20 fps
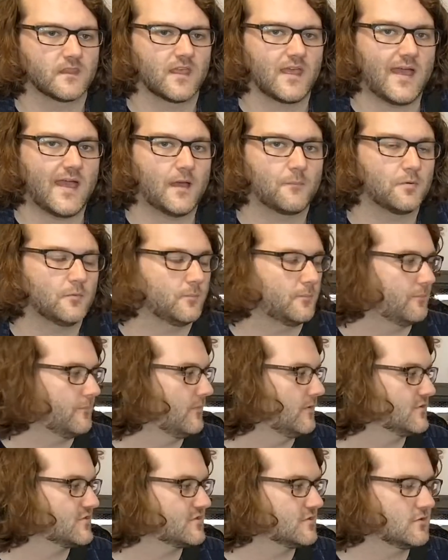Apple
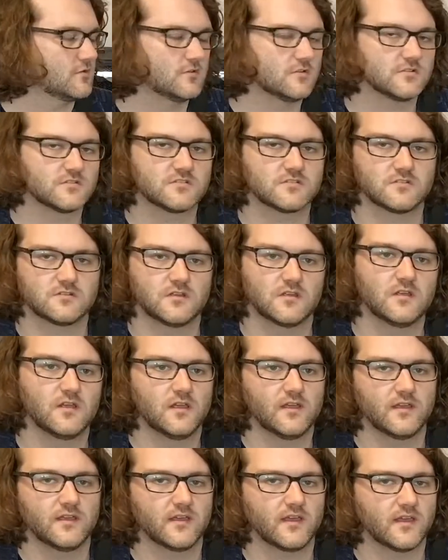stores,
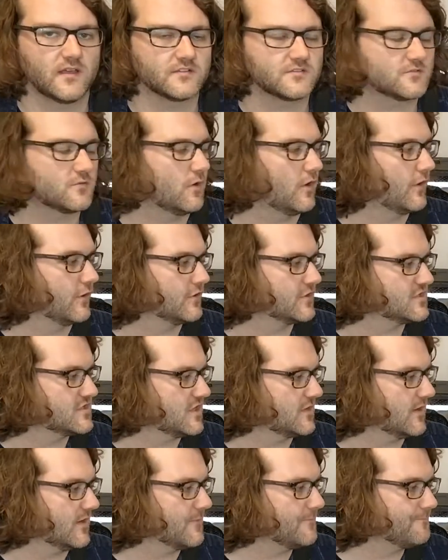that's quite a good
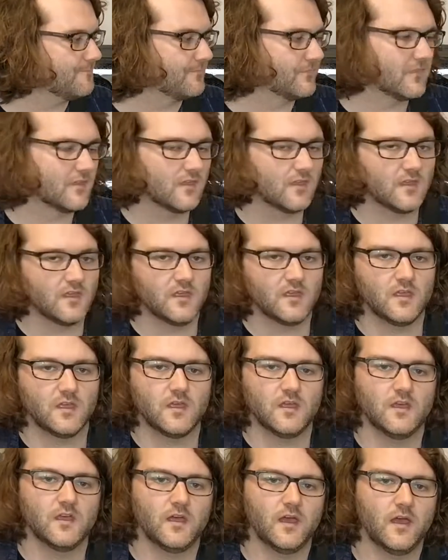tuner.
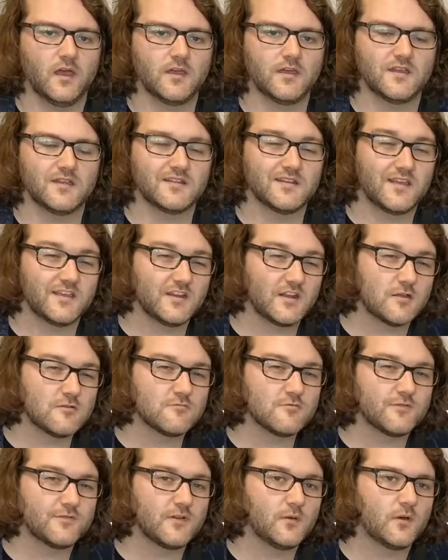Now you know
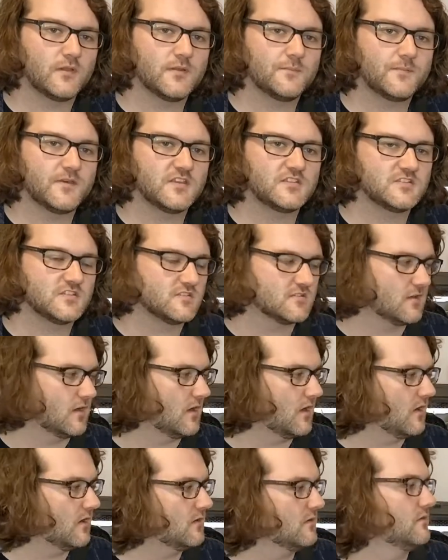roughly what the pitches
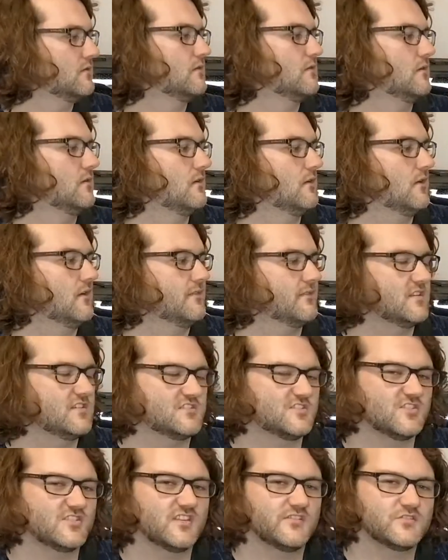are. This
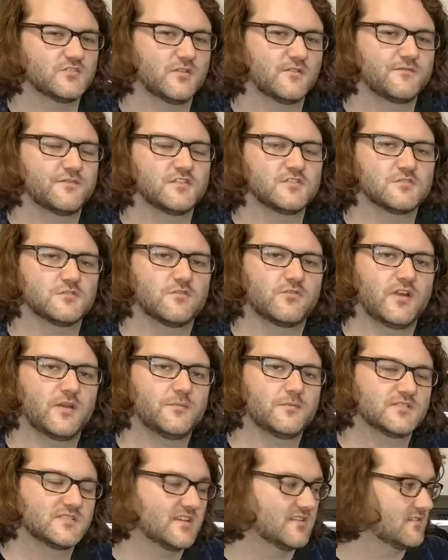just gives you a visual
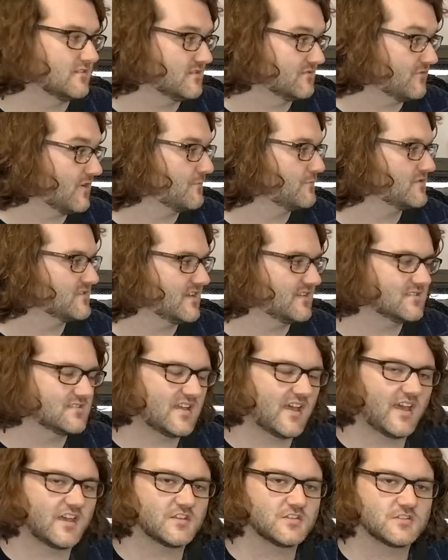
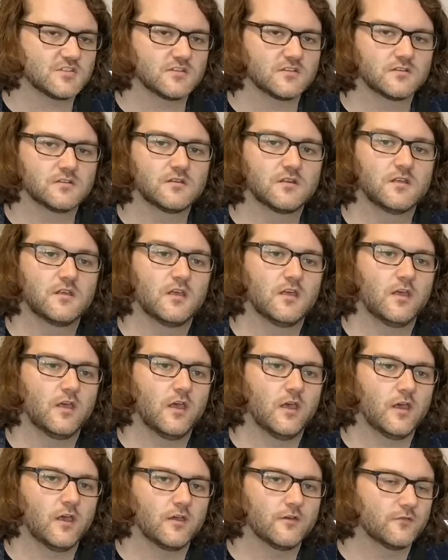representation
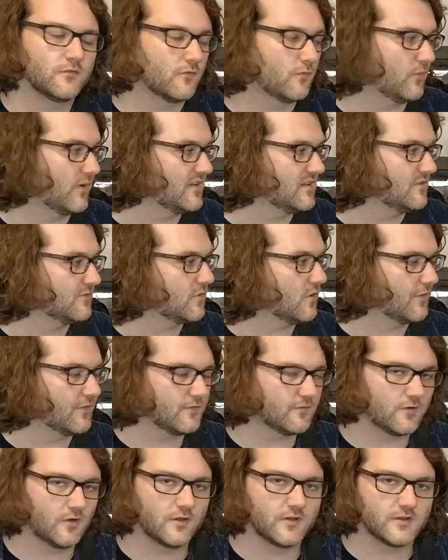of when you've got the
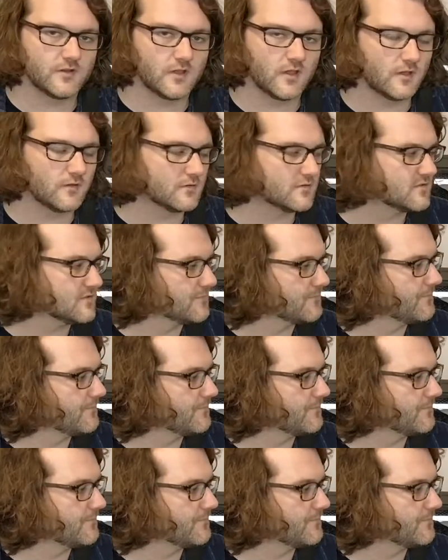right note.